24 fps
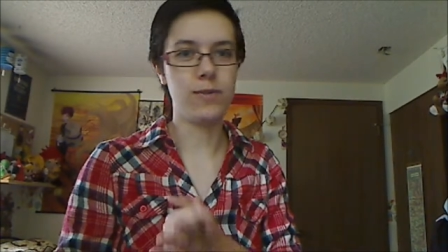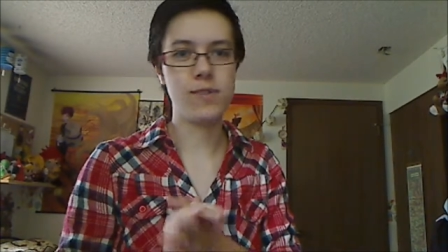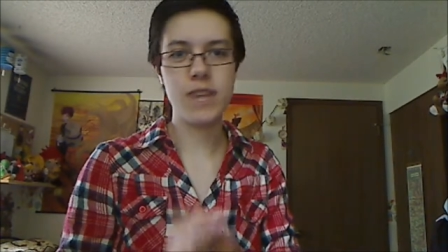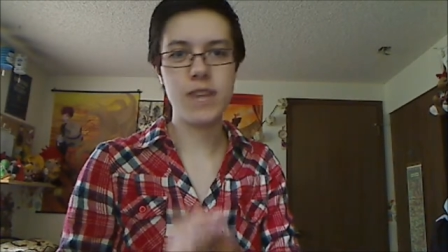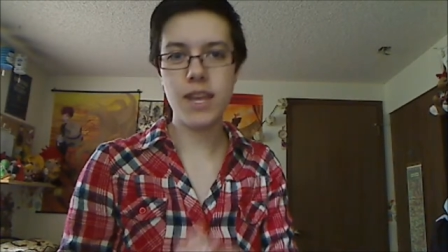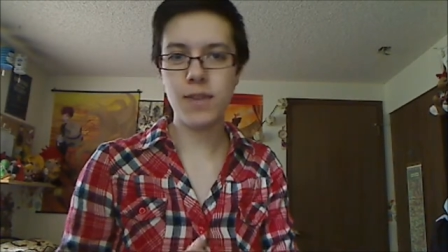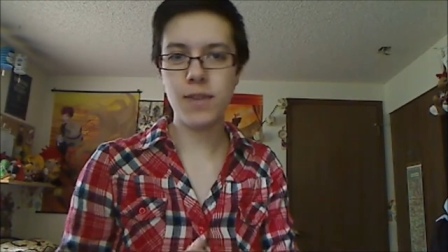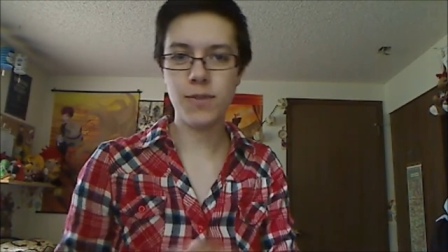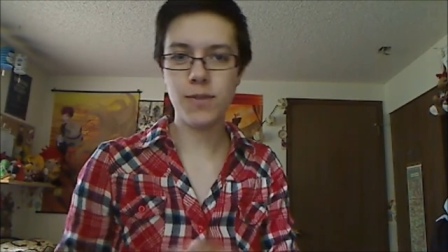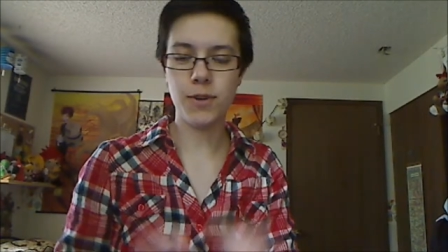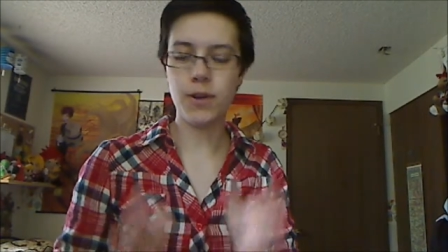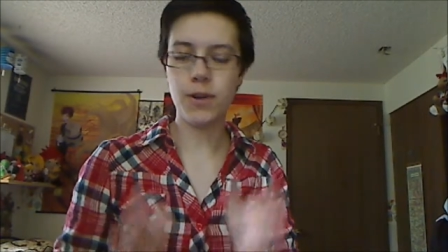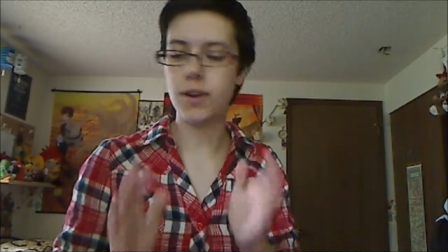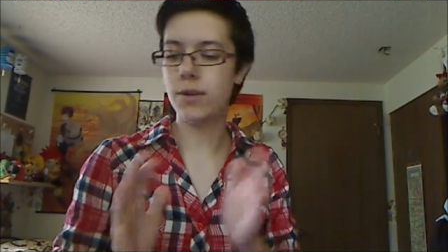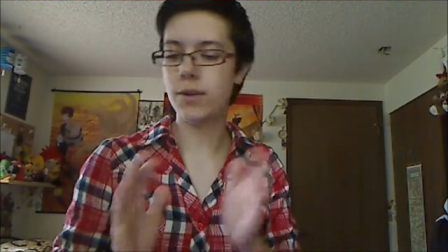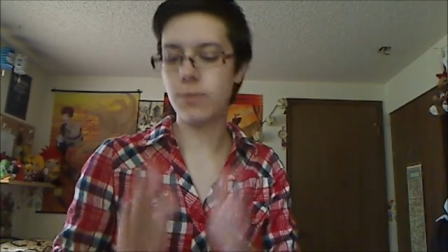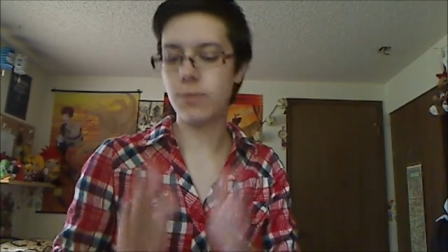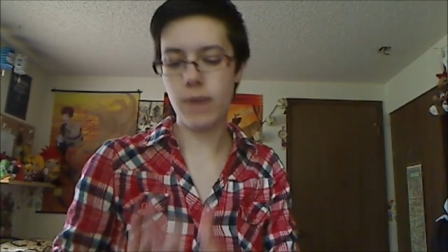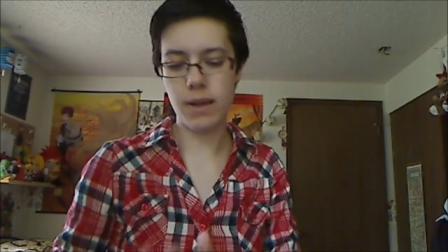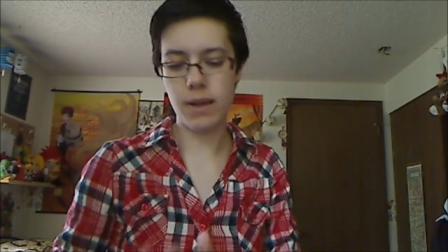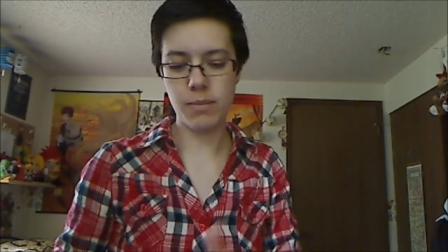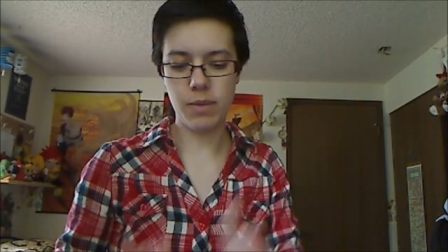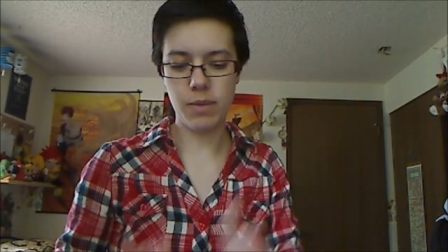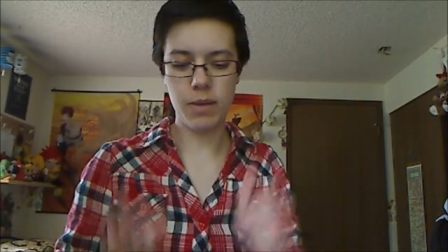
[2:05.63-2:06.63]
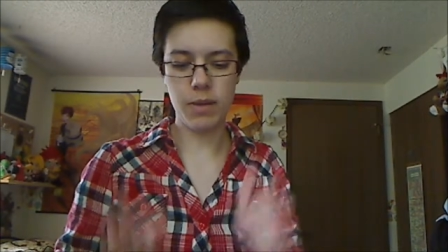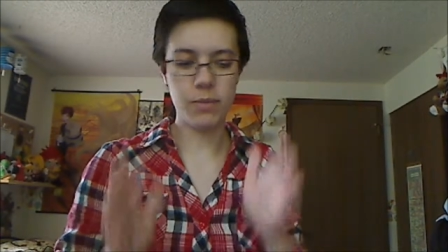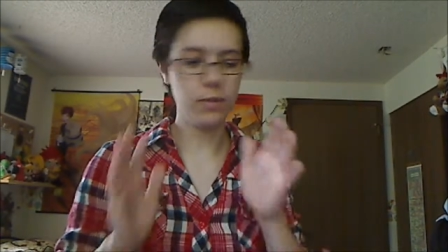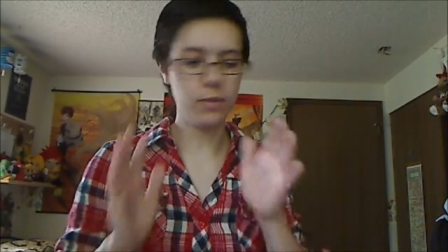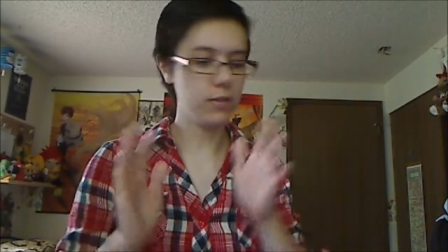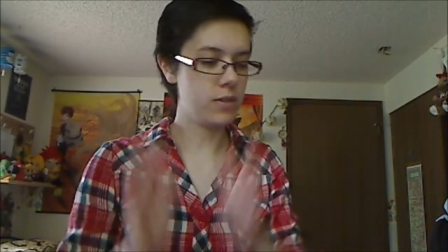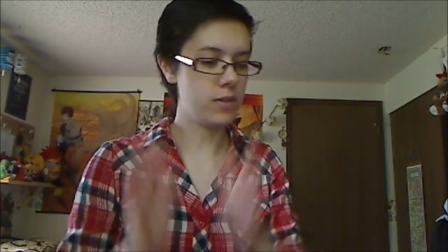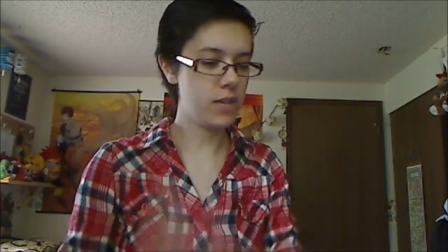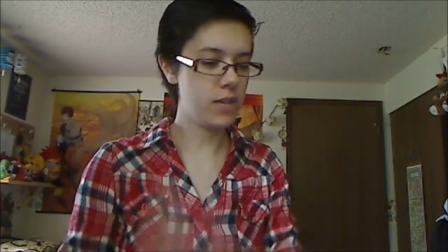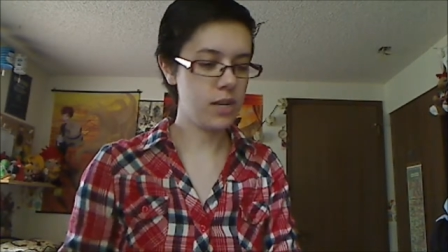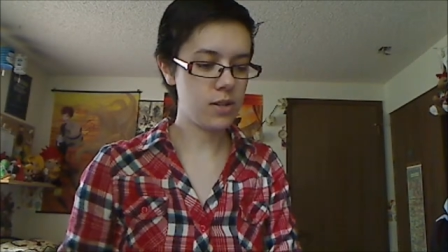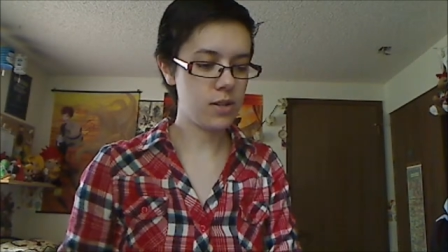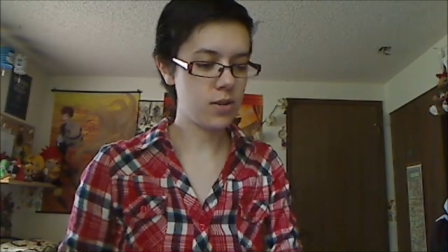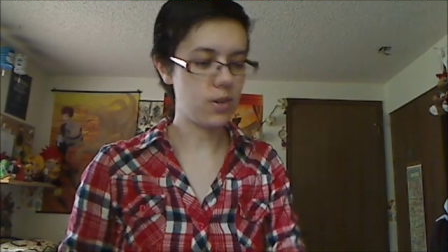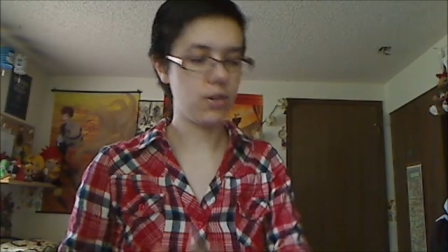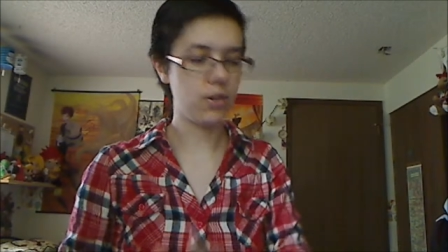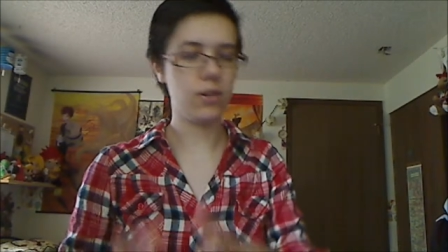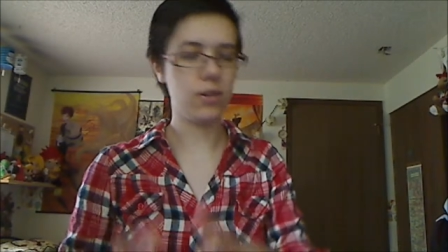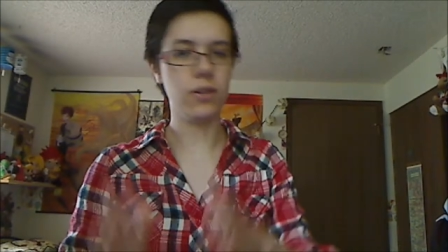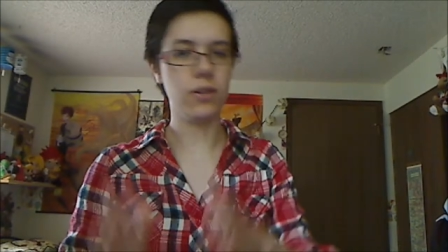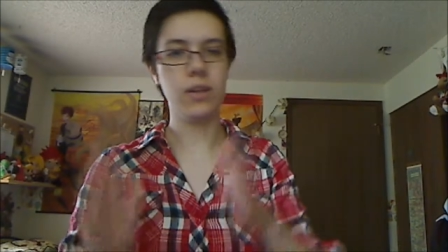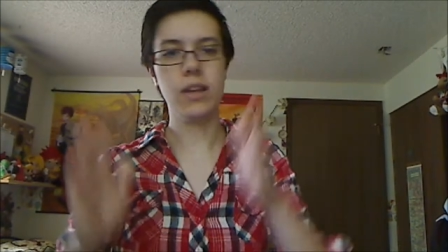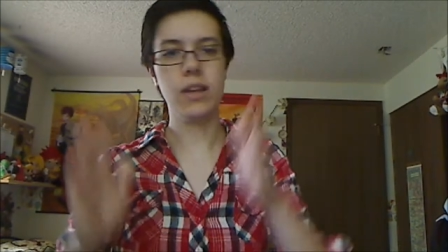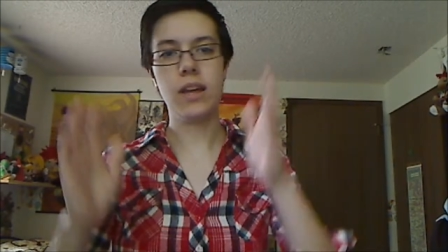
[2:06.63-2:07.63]
TeeFury, Redbubble,
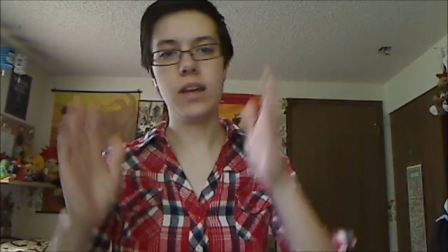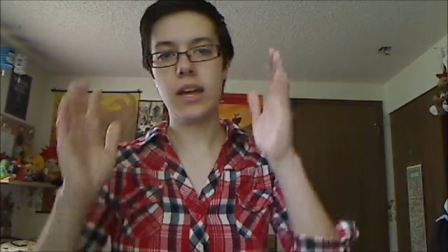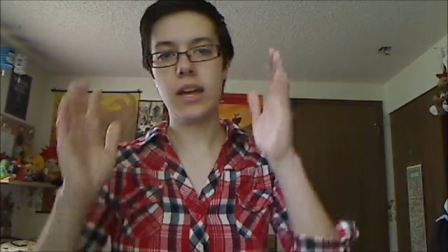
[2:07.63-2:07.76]
TeeTurtle,